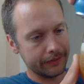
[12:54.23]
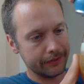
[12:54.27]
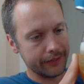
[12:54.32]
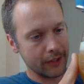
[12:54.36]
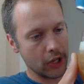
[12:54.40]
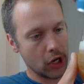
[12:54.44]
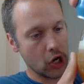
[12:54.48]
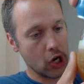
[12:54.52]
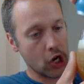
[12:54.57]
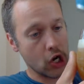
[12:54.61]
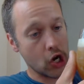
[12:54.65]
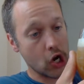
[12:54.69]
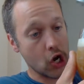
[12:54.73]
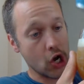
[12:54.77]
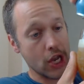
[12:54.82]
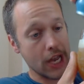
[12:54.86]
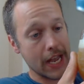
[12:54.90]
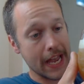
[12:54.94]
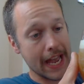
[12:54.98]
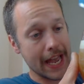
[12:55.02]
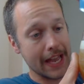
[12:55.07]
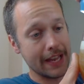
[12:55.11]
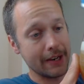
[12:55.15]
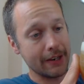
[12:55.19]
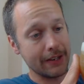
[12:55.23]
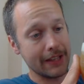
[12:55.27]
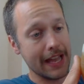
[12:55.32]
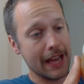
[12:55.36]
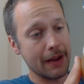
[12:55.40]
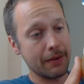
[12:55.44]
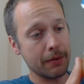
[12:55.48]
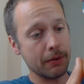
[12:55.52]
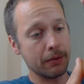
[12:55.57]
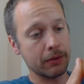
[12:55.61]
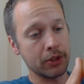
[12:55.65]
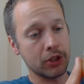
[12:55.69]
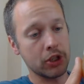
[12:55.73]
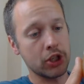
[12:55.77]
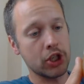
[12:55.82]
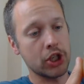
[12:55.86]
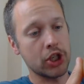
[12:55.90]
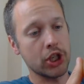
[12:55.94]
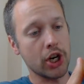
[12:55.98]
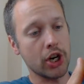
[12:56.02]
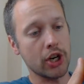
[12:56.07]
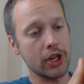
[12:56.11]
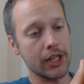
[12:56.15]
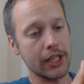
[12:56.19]
Oh yeah, dude, that one was
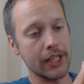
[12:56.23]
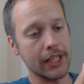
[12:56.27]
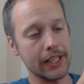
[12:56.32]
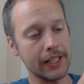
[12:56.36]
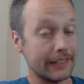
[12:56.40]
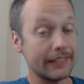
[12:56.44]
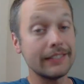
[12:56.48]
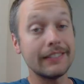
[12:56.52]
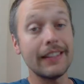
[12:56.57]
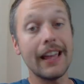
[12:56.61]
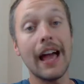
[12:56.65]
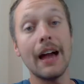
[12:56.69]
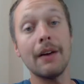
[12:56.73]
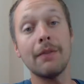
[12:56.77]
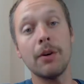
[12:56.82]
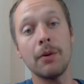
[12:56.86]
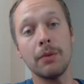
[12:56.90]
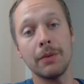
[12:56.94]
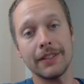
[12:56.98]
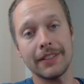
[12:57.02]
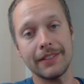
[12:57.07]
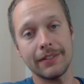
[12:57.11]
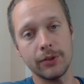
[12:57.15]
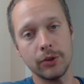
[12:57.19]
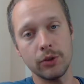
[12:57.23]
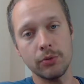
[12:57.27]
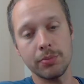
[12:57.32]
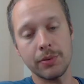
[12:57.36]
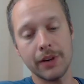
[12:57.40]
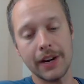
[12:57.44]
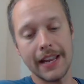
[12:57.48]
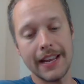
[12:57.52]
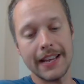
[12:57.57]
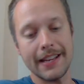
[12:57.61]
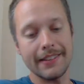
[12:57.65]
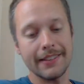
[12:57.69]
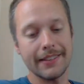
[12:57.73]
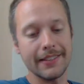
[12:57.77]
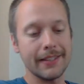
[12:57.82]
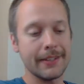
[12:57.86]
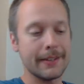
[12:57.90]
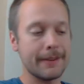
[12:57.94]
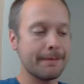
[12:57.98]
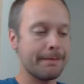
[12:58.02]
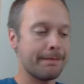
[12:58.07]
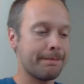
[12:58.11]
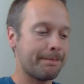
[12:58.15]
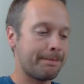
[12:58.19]
chunky. That one was super hazy.
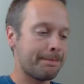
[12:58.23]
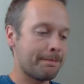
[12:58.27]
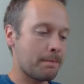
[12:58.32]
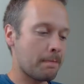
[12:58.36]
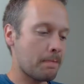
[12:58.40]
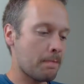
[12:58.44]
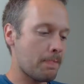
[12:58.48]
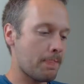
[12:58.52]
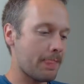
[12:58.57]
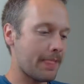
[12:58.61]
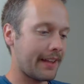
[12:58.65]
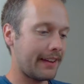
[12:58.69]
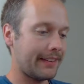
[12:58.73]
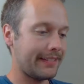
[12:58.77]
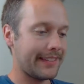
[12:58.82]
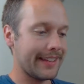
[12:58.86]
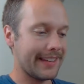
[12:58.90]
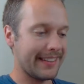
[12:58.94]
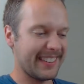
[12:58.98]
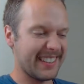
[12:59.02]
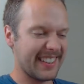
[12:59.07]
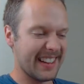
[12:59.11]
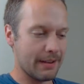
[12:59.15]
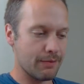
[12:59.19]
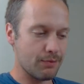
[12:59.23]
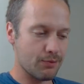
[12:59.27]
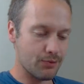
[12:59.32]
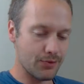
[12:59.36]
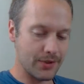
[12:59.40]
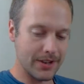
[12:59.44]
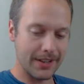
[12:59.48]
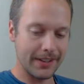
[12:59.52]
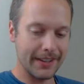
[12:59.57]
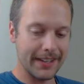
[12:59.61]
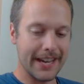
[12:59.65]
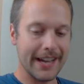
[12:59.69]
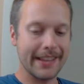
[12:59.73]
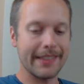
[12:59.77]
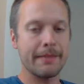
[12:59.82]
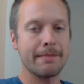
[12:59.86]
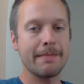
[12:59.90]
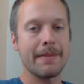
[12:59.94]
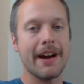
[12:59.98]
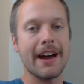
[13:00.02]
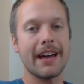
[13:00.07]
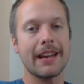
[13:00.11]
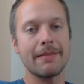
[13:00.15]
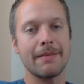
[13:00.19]
That like I really got the
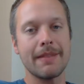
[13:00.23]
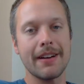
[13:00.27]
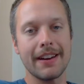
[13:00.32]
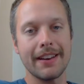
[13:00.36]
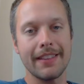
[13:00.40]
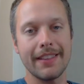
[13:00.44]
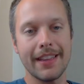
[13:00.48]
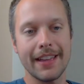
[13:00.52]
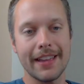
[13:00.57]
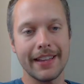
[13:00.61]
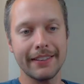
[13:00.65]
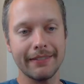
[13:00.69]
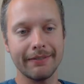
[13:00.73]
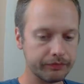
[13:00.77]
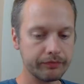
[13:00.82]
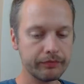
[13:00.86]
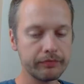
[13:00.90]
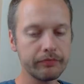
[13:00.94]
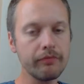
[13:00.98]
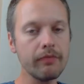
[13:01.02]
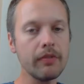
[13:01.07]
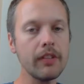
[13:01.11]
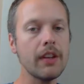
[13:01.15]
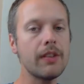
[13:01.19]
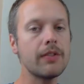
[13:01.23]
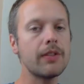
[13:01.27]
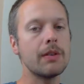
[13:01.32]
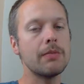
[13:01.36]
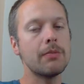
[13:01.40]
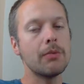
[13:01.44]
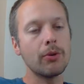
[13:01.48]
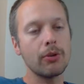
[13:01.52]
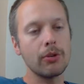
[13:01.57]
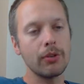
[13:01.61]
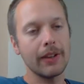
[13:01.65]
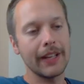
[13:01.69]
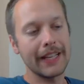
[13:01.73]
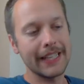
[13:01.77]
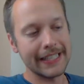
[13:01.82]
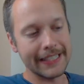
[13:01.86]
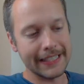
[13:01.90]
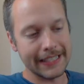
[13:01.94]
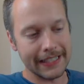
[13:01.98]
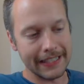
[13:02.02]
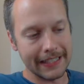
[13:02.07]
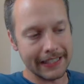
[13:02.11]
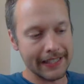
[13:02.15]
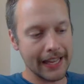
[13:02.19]
bottom out of that. The more like
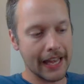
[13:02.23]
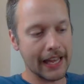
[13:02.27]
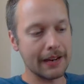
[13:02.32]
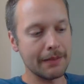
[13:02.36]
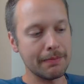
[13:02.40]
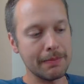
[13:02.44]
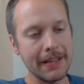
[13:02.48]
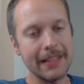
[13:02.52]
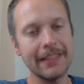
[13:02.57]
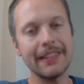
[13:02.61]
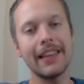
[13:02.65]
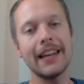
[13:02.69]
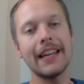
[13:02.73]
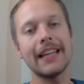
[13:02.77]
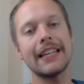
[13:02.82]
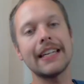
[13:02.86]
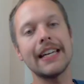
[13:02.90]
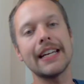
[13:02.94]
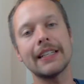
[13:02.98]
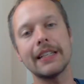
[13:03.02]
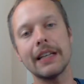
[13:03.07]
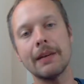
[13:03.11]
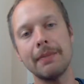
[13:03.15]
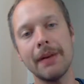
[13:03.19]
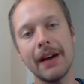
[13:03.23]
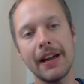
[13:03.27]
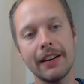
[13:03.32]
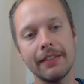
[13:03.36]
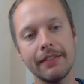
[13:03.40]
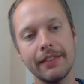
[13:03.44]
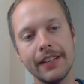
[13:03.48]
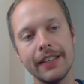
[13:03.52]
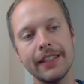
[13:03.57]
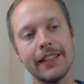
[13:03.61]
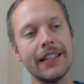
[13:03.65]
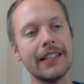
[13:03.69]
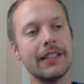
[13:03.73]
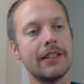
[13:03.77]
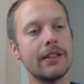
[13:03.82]
sediment that I kicked up out of it, like the